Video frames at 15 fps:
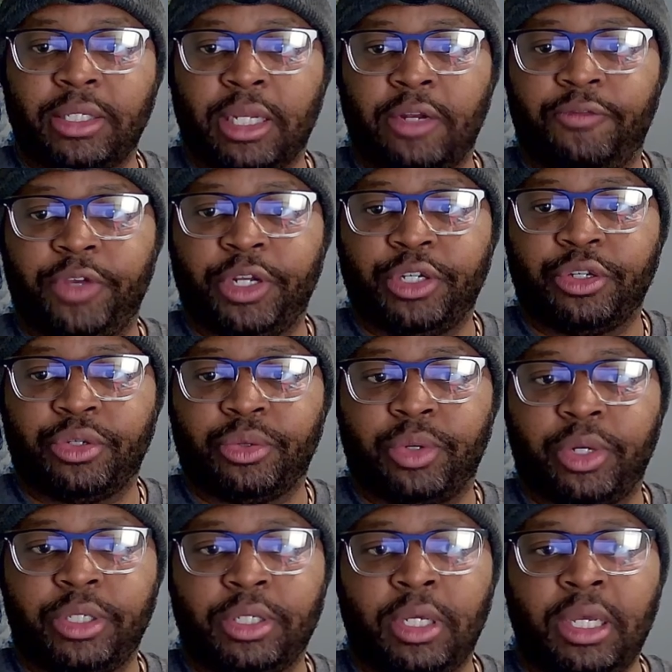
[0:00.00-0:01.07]
adventure
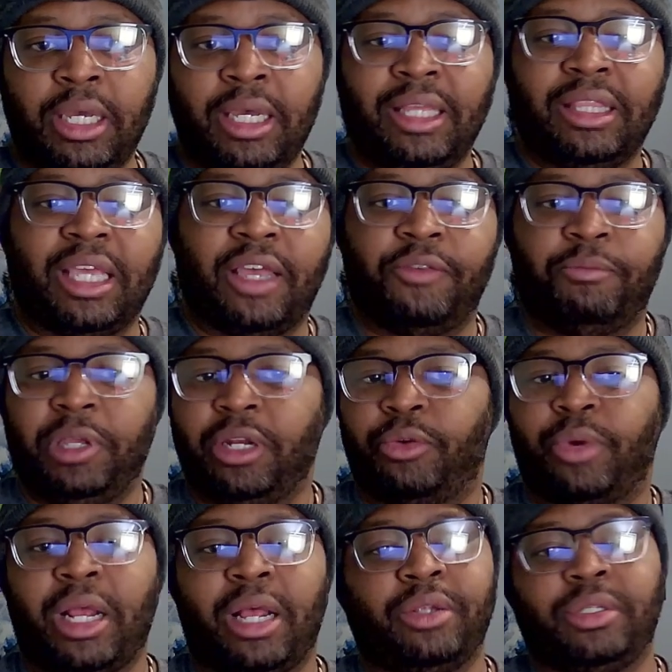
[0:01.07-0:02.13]
stories that have been
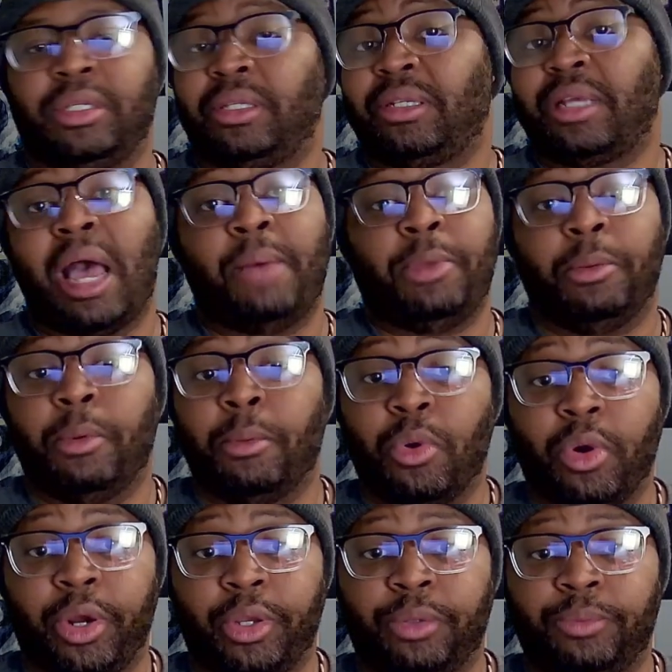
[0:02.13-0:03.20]
around since time
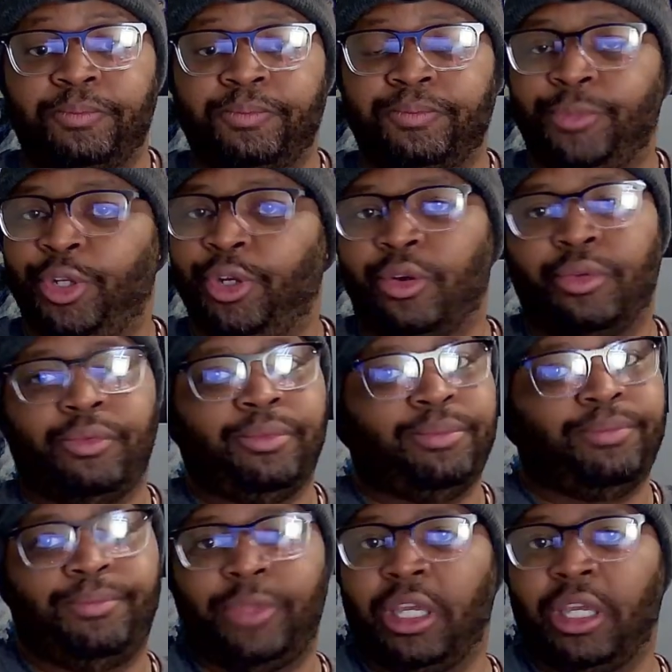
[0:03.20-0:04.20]
immemorial. You know, think